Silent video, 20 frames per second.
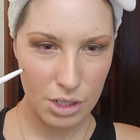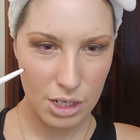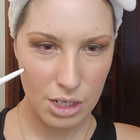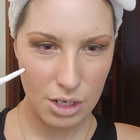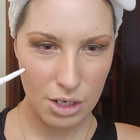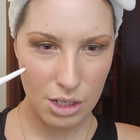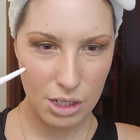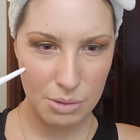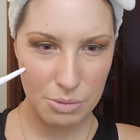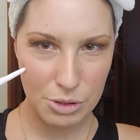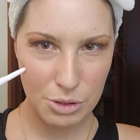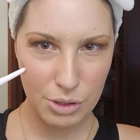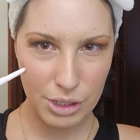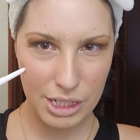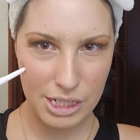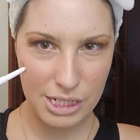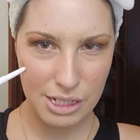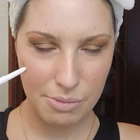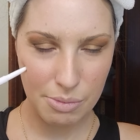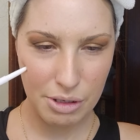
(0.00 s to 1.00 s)
And all I'm doing
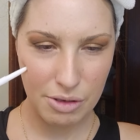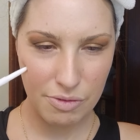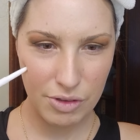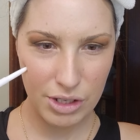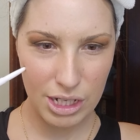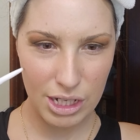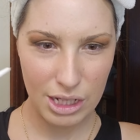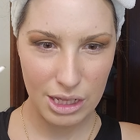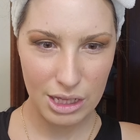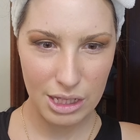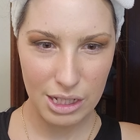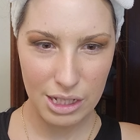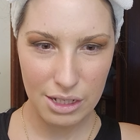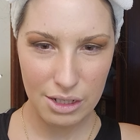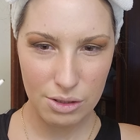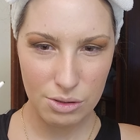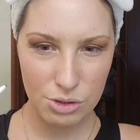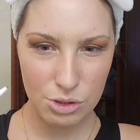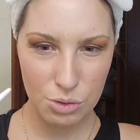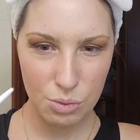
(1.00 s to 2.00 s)
is I'm giving it a
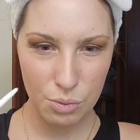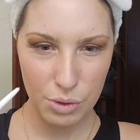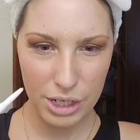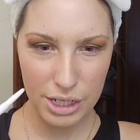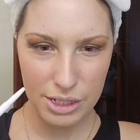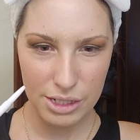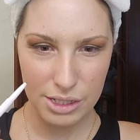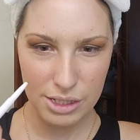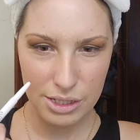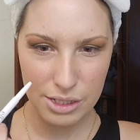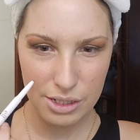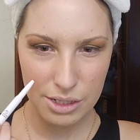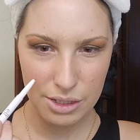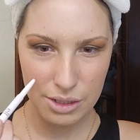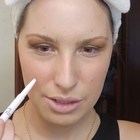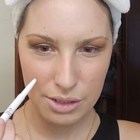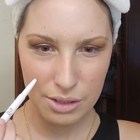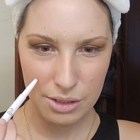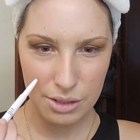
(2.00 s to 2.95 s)
little twist.